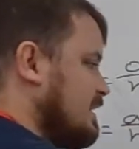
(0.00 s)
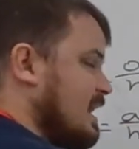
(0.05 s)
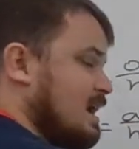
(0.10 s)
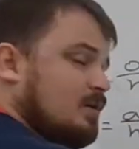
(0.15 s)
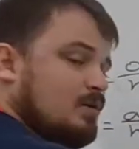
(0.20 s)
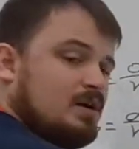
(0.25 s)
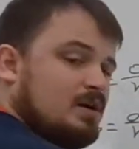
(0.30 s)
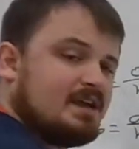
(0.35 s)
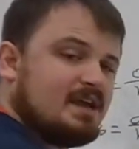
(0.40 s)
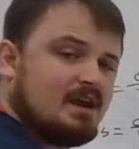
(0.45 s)

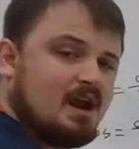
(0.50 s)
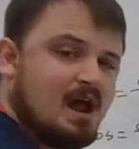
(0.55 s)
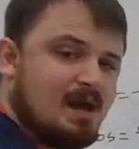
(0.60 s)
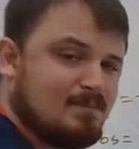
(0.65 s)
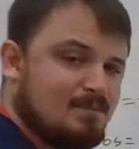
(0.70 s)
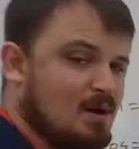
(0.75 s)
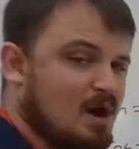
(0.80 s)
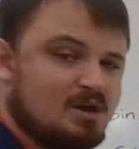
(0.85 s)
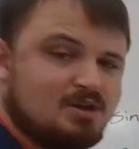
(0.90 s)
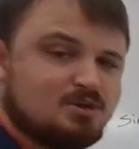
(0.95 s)
Now, again,
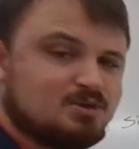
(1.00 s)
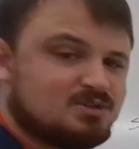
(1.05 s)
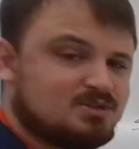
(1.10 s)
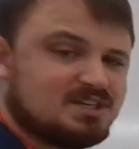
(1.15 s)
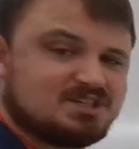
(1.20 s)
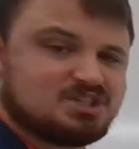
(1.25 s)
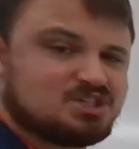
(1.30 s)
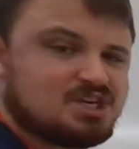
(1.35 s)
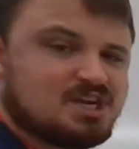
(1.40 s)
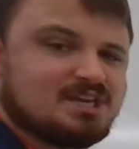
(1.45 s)
hypotenuse
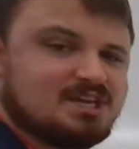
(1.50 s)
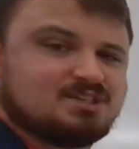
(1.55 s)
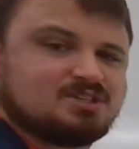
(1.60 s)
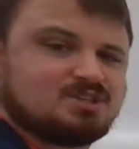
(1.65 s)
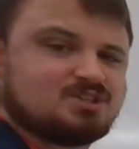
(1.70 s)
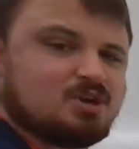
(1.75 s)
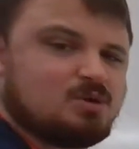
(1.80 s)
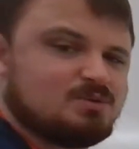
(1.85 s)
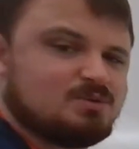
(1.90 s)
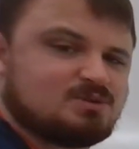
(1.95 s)
doesn't change.
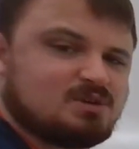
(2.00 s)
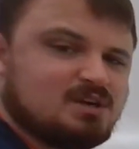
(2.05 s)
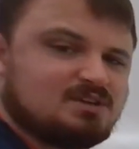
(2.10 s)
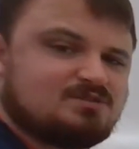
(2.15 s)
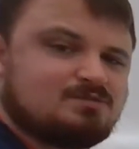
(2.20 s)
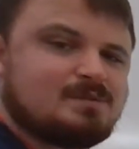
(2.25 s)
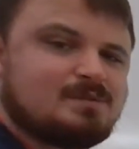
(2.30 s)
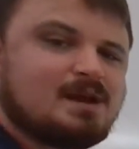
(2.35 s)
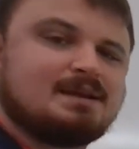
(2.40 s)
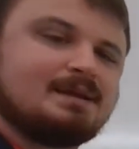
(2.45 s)
It's always
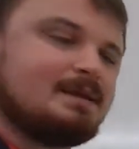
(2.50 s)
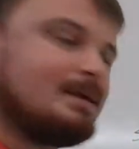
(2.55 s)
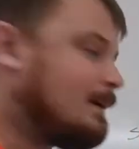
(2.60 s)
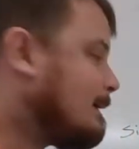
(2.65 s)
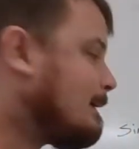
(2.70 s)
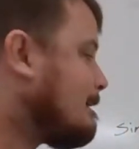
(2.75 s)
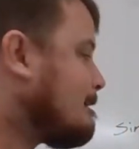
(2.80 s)
across from 90.